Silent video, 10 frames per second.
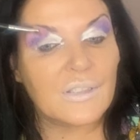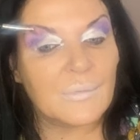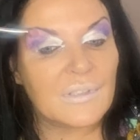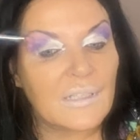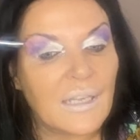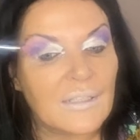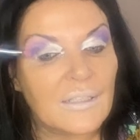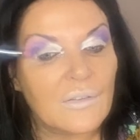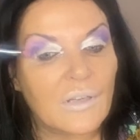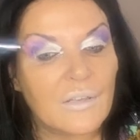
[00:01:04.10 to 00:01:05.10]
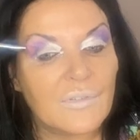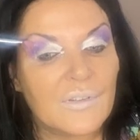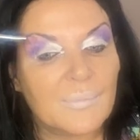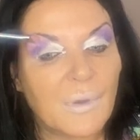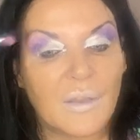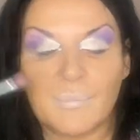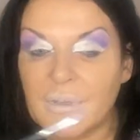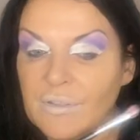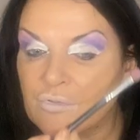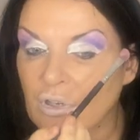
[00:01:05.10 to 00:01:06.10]
she was a lady who kind of inspired
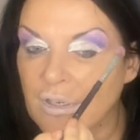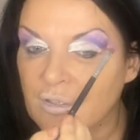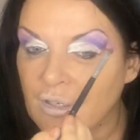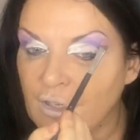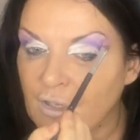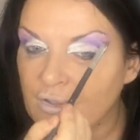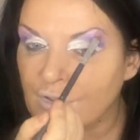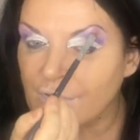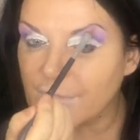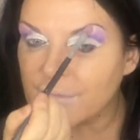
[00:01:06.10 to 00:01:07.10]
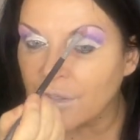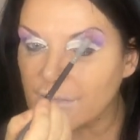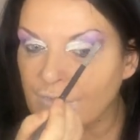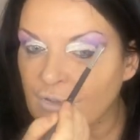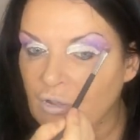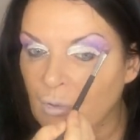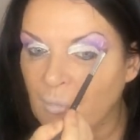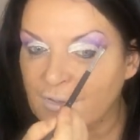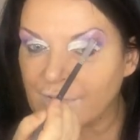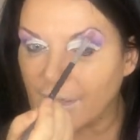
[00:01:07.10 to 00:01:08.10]
me to try and do this kind of look on
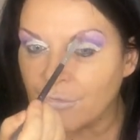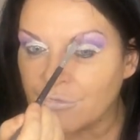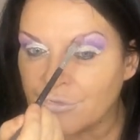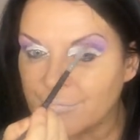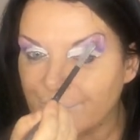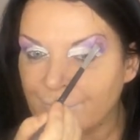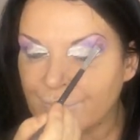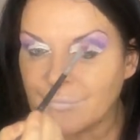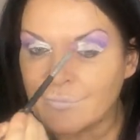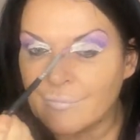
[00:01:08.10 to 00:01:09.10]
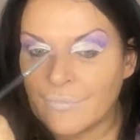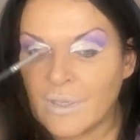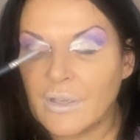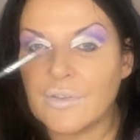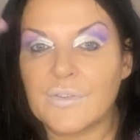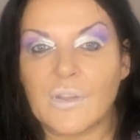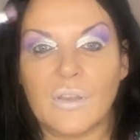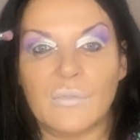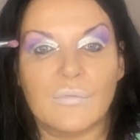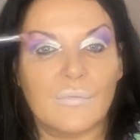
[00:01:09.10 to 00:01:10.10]
myself.
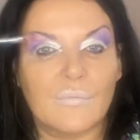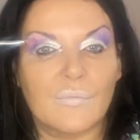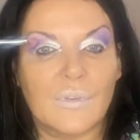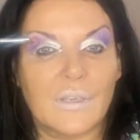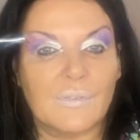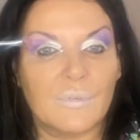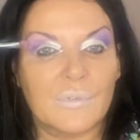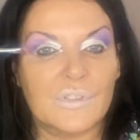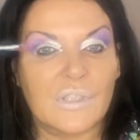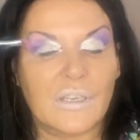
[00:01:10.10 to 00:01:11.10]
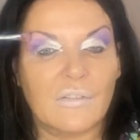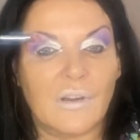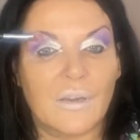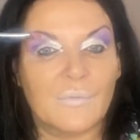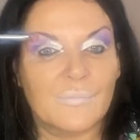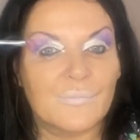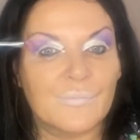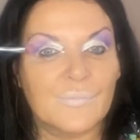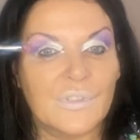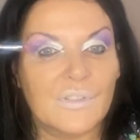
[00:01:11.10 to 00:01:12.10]
So if you want to check her out,
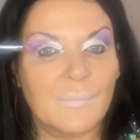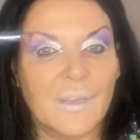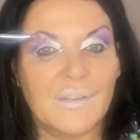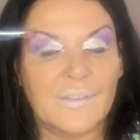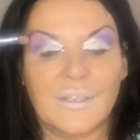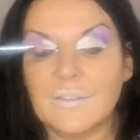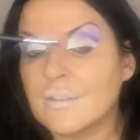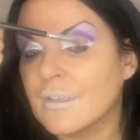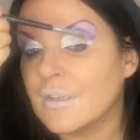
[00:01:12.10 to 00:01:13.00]
she's amazing,